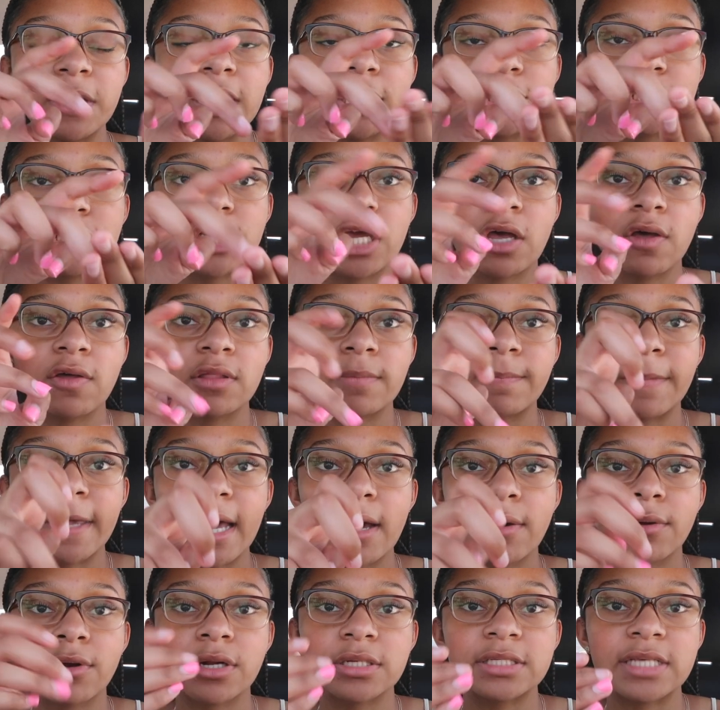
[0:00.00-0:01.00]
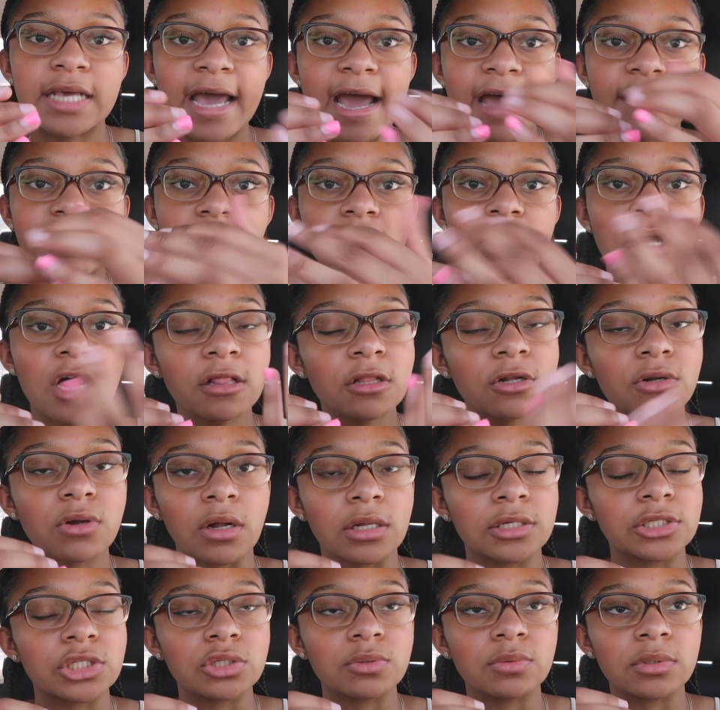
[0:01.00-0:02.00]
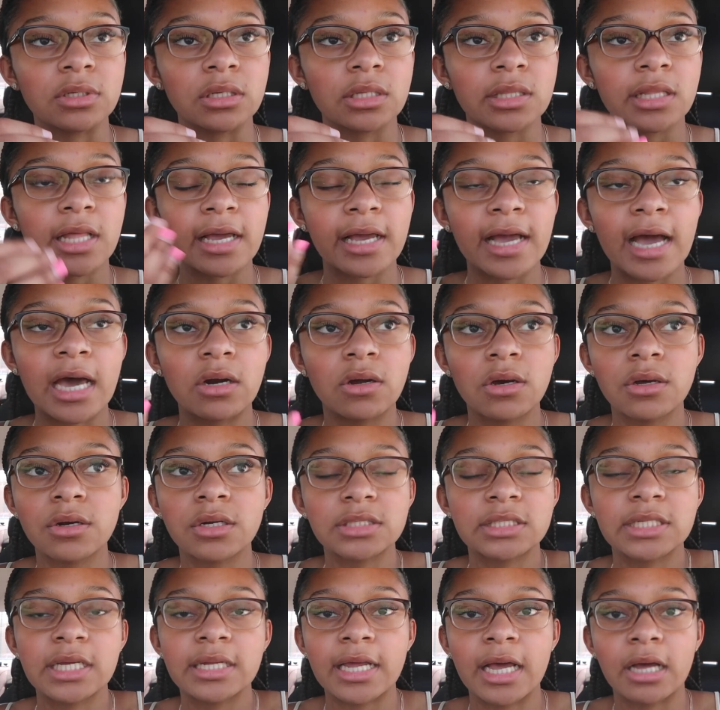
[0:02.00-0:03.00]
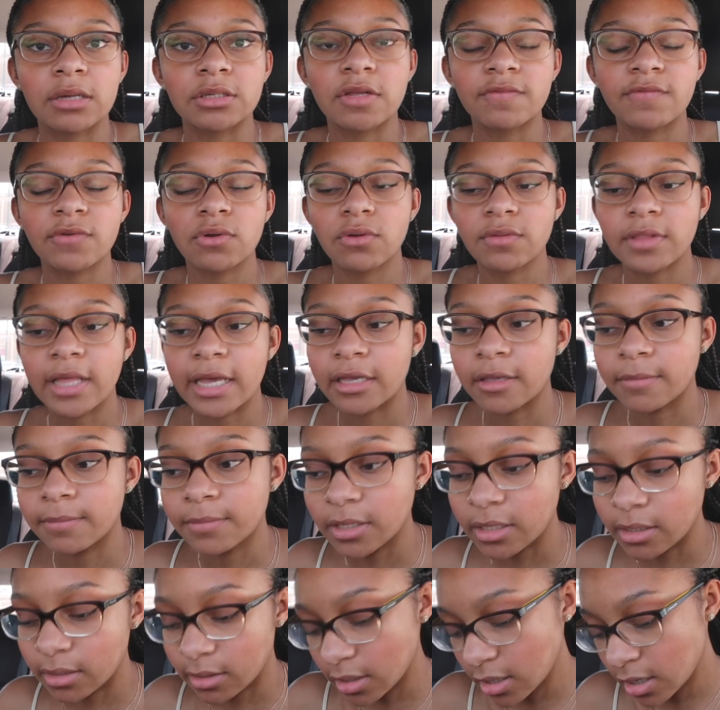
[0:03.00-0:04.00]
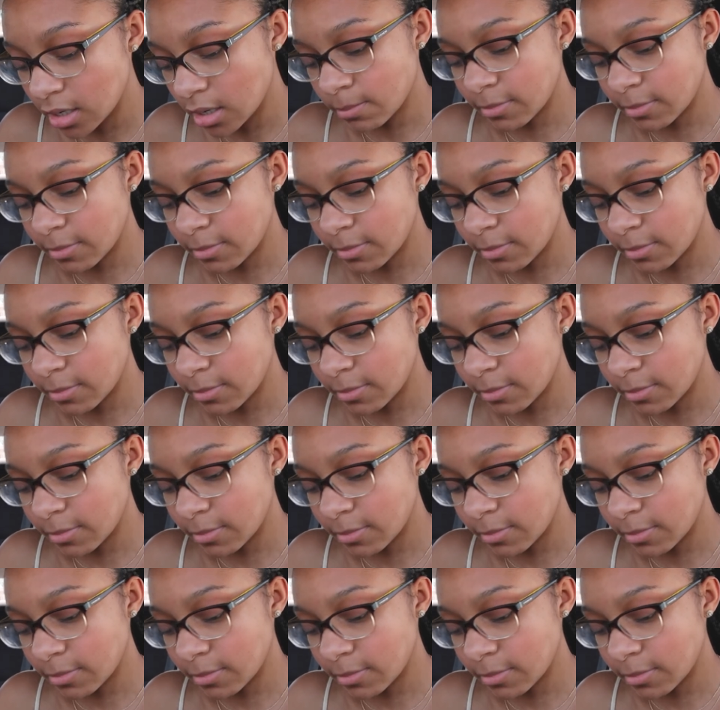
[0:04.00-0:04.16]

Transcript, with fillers: each nail in the powder to add the color onto it. Like I don't understand how difficult that could be.